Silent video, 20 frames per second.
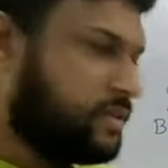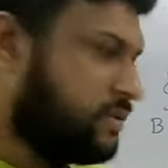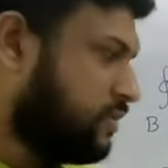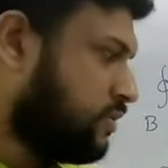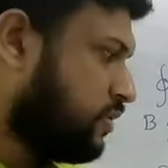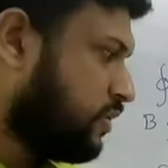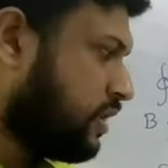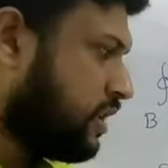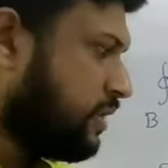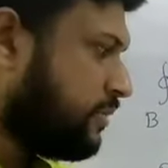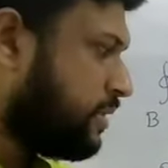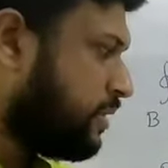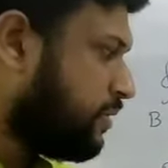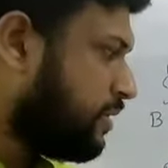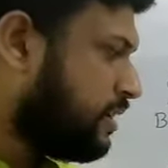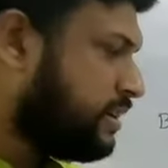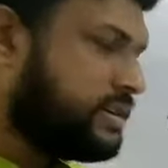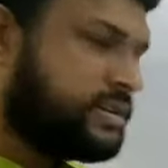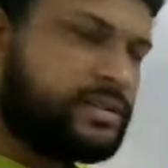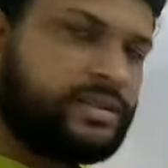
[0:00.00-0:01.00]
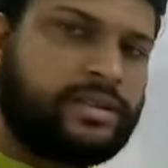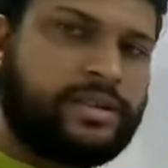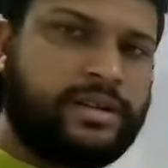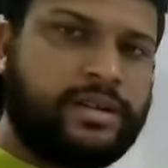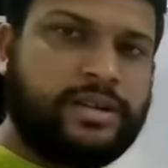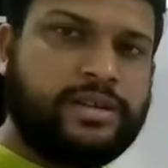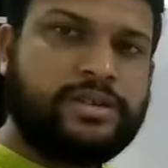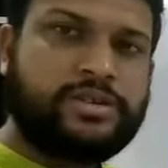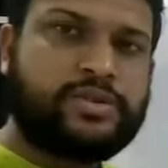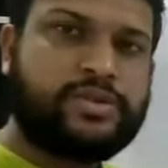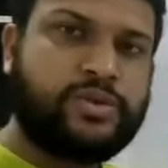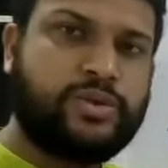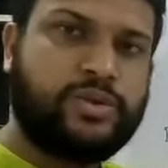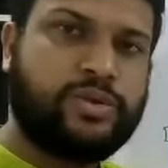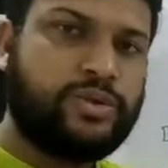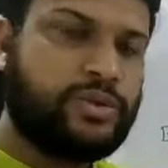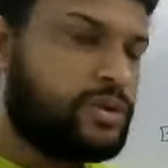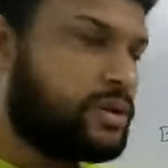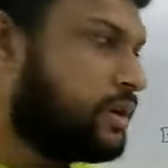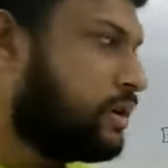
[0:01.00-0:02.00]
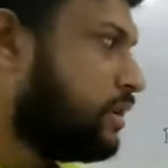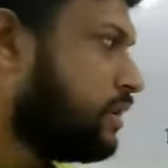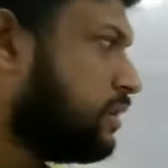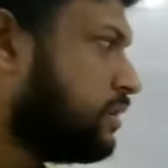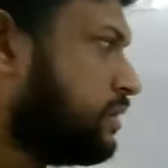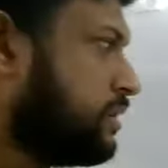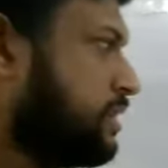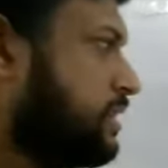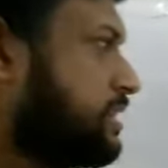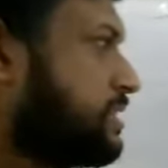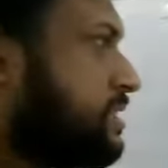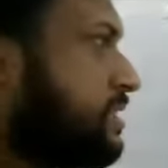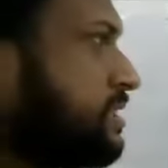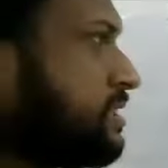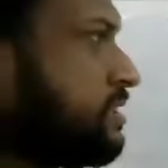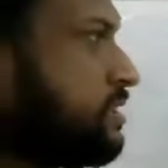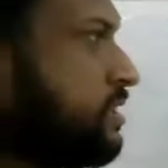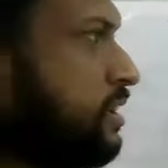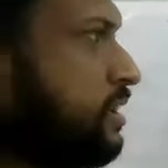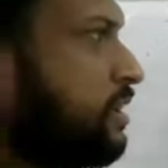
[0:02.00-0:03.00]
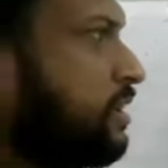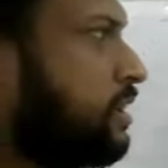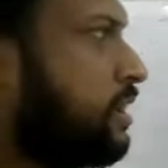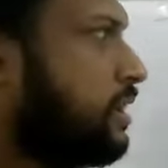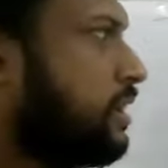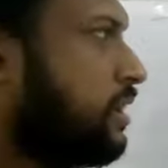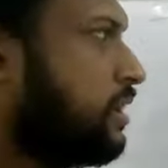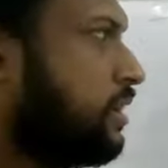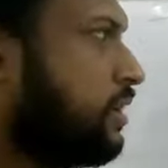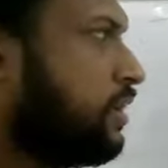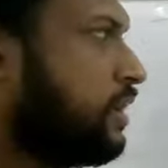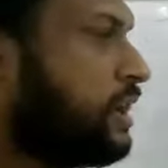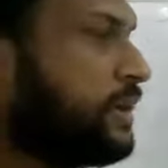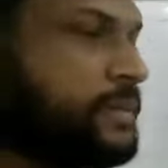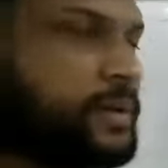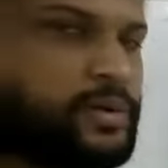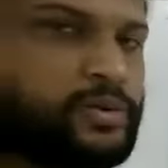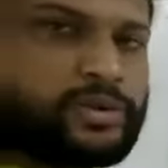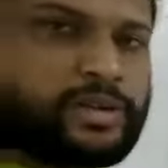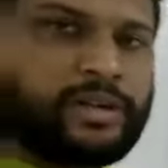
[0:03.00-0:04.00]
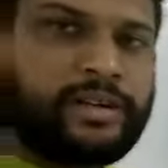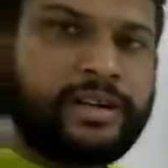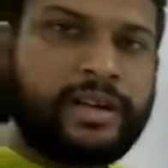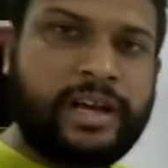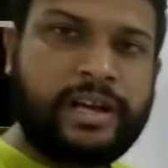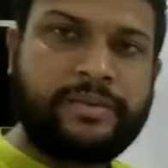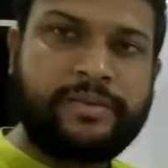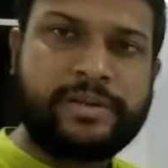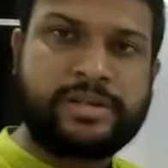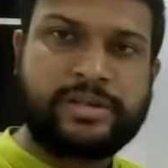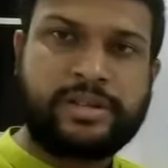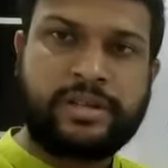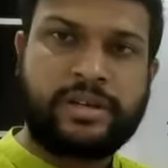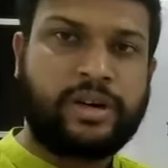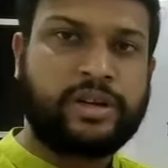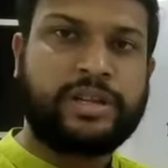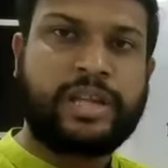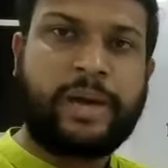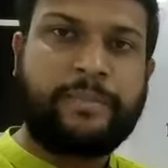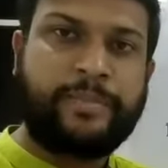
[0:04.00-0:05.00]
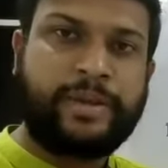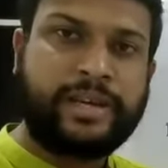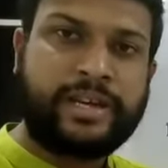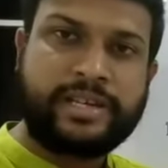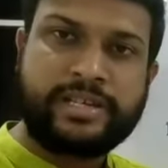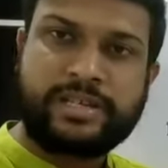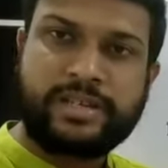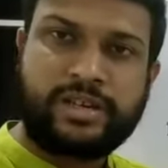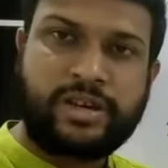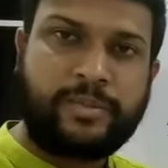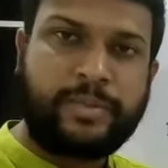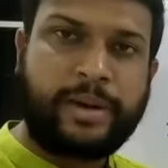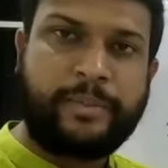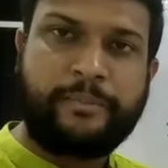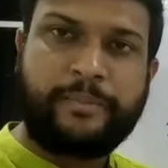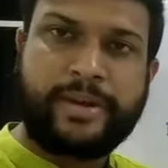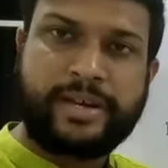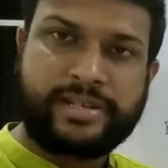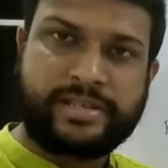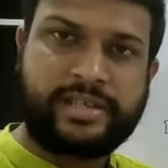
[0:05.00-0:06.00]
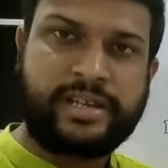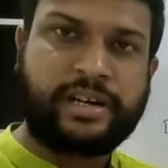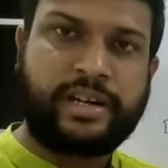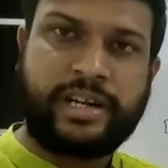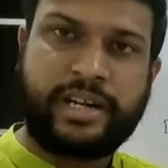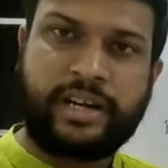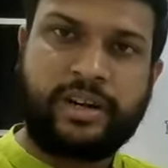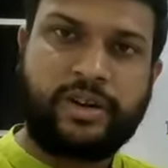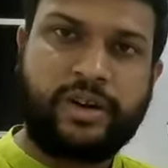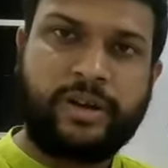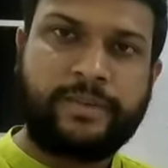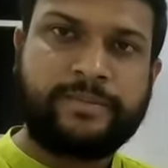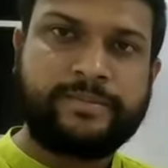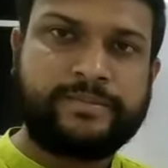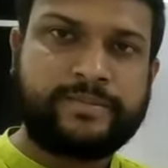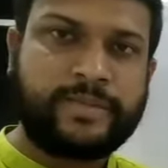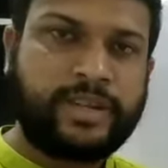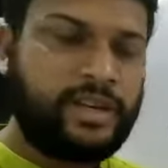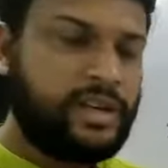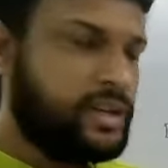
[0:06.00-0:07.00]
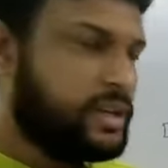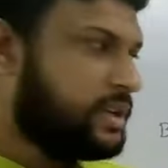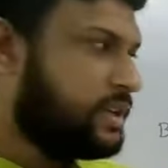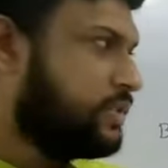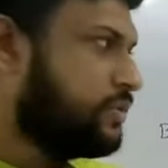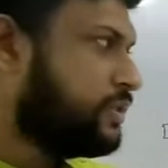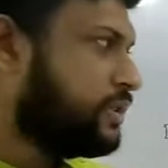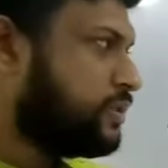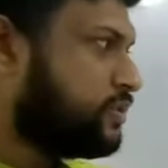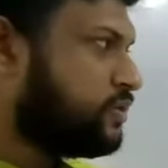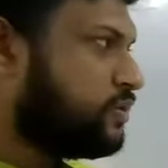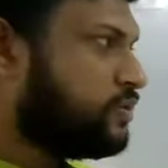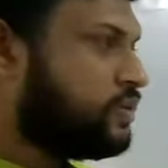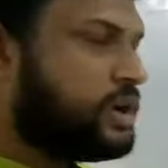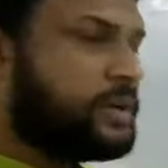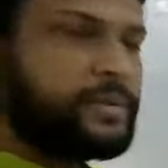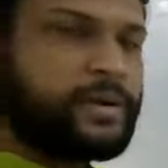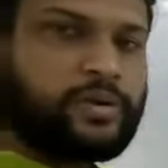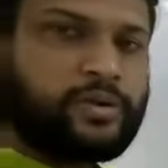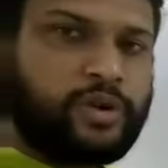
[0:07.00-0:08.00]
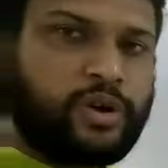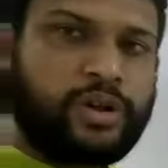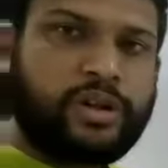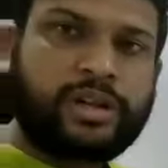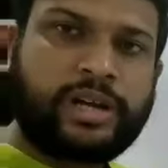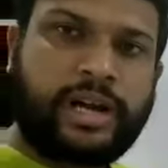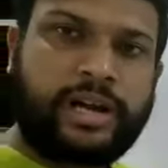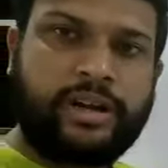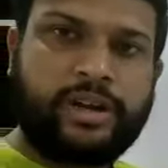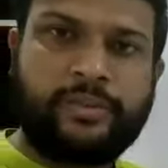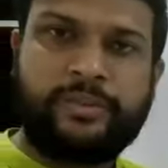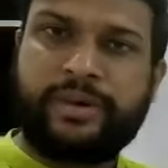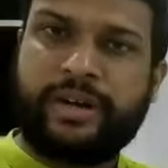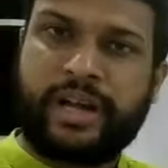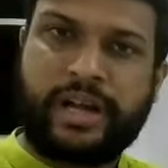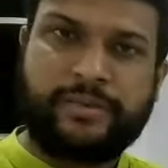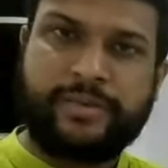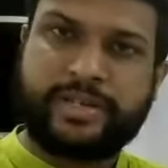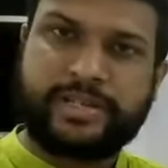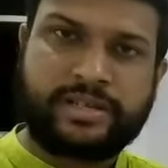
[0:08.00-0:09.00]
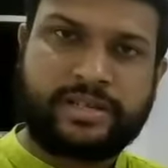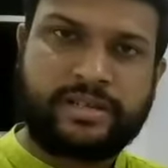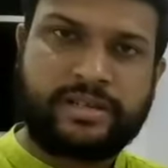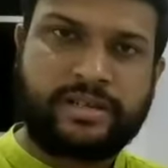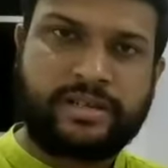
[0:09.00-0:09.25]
Okay everyone, so this is all about the derivation of the application of Ampere's circuital law. You need to know about all kind of derivation.